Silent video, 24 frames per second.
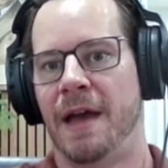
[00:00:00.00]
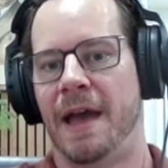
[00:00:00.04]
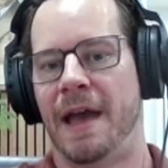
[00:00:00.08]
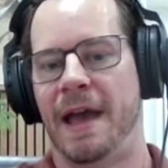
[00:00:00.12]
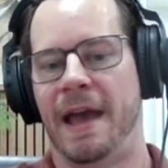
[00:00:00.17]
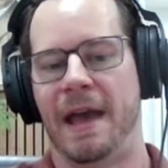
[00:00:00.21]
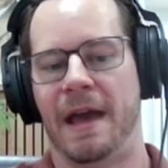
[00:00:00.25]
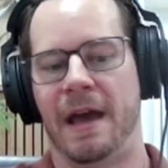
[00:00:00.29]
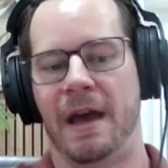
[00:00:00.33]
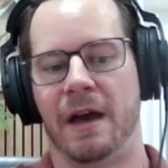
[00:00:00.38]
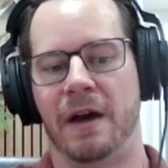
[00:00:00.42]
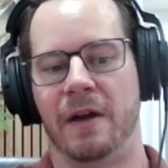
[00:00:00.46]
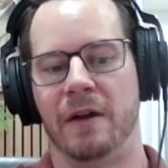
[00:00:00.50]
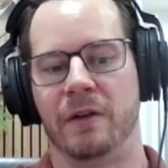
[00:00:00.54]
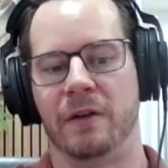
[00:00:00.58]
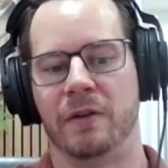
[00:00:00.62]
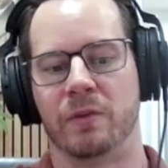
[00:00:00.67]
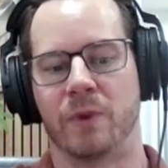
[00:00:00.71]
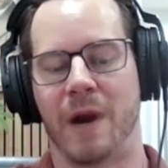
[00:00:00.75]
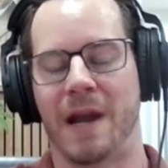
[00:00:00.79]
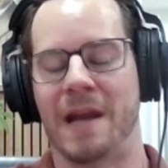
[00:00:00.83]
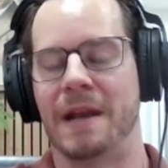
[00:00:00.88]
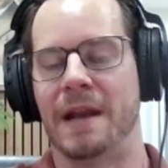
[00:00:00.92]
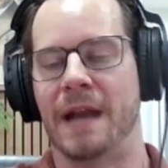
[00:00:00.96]
And
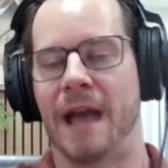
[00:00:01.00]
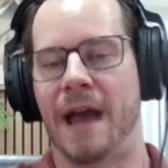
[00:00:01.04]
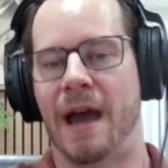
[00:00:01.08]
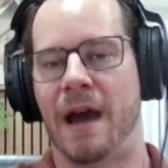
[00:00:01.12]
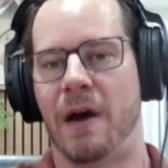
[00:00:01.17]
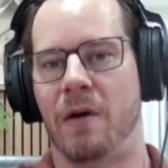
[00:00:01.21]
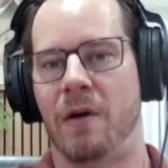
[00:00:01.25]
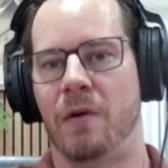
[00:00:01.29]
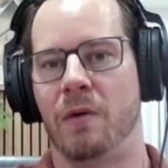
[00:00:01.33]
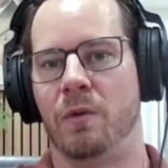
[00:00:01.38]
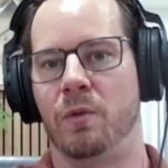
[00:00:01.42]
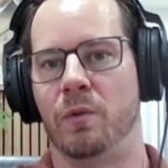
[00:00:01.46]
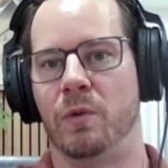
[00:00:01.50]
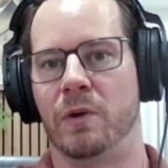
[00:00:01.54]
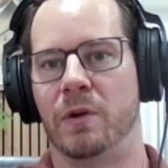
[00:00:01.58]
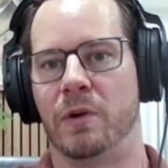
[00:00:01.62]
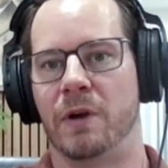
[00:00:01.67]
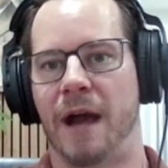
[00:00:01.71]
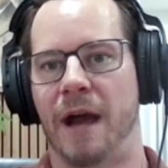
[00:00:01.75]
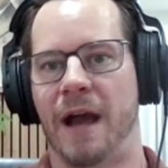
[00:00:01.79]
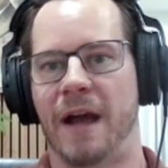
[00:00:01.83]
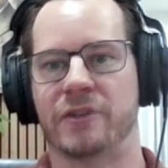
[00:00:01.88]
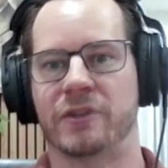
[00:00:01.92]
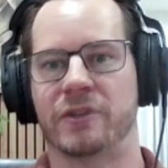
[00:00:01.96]
right now
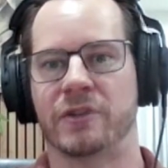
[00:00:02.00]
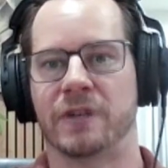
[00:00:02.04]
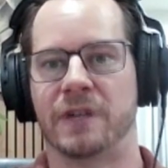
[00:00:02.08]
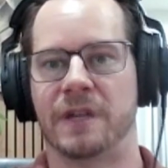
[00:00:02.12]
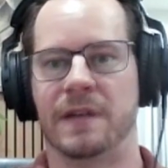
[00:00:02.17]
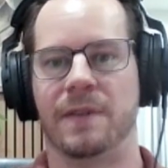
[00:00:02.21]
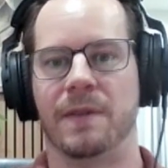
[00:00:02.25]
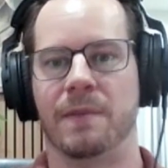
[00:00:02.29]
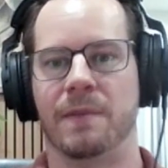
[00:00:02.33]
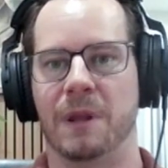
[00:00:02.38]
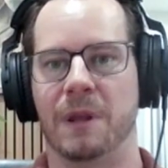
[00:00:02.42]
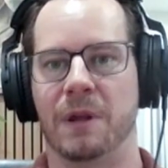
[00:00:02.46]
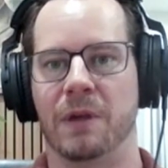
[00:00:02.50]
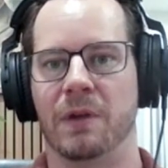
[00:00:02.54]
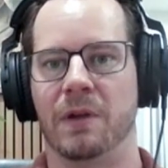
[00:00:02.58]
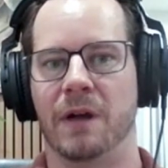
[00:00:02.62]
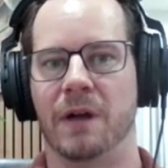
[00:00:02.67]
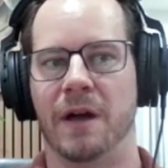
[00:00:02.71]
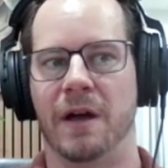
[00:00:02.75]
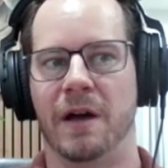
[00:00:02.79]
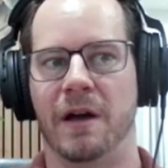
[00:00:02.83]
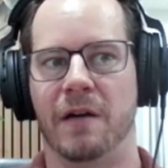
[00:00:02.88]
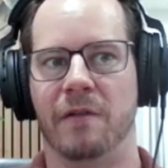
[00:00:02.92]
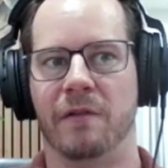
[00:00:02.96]
we're actually in the middle
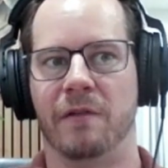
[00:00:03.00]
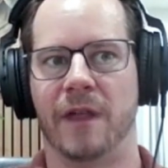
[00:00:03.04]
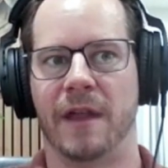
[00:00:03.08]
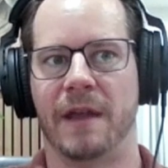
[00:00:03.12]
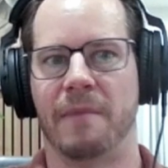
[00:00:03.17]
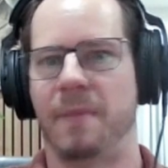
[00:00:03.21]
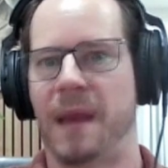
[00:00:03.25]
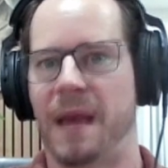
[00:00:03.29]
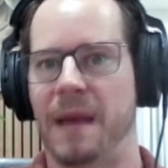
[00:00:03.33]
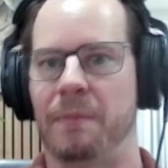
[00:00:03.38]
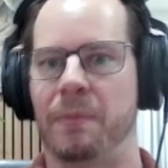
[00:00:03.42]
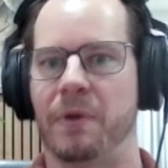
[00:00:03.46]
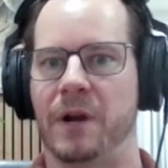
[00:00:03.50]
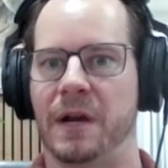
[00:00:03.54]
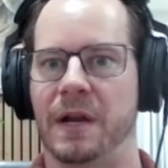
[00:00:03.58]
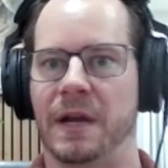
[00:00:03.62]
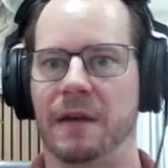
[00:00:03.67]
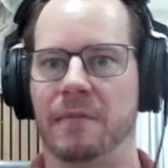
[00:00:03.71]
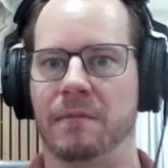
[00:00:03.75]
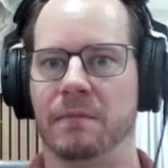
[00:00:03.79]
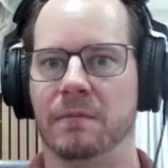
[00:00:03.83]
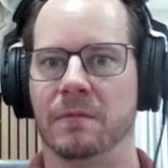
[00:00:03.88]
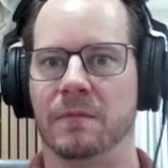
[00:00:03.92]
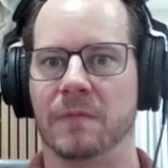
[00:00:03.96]
of like papering
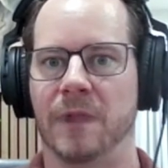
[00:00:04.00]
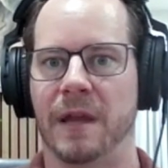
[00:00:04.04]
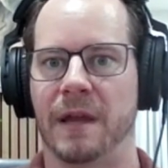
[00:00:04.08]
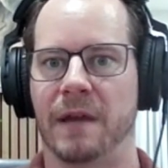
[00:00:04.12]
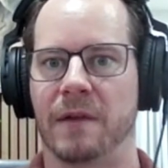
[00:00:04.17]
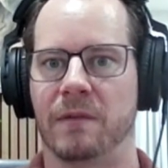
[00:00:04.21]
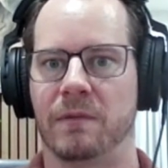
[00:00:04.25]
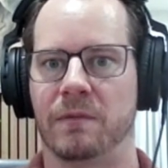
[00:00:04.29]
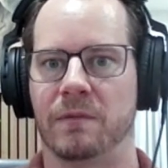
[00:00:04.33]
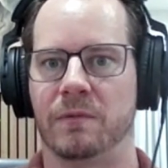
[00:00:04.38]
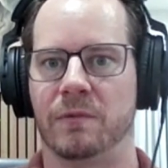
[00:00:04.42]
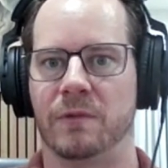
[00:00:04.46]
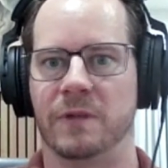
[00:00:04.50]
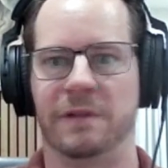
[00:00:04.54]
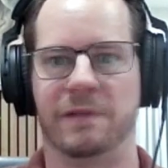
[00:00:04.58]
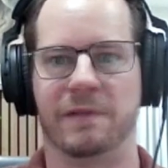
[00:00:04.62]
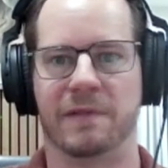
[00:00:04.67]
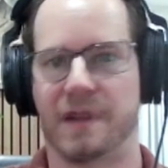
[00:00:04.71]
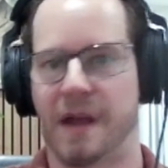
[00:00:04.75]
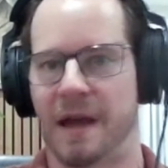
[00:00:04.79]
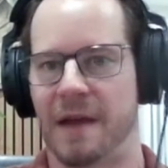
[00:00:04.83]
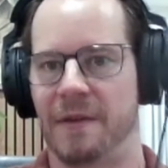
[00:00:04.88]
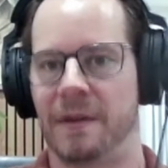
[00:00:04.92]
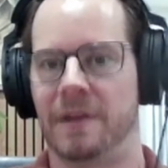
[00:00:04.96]
it. Like, we've
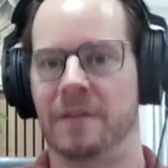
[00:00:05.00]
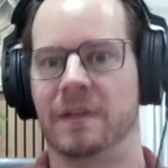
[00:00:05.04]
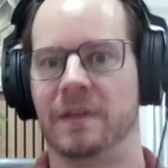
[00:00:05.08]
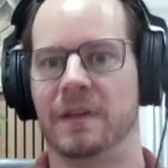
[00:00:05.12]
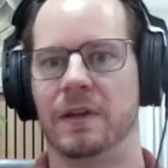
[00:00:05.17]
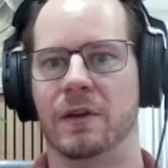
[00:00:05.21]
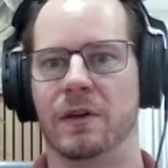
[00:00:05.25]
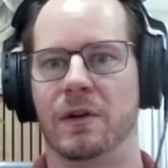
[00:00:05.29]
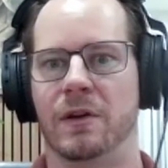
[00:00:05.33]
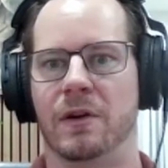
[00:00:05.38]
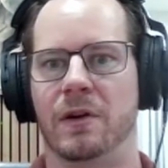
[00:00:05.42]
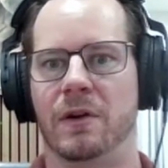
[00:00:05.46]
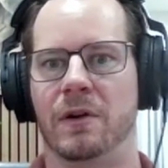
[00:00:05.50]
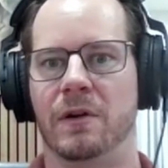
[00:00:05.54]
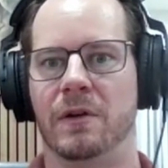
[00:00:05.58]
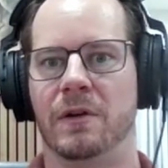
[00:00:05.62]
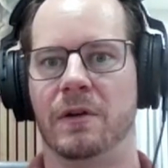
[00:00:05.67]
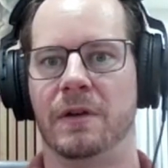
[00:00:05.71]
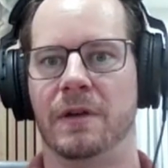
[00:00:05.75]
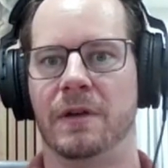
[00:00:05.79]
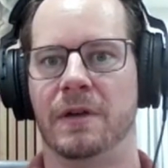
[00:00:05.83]
signed the deal.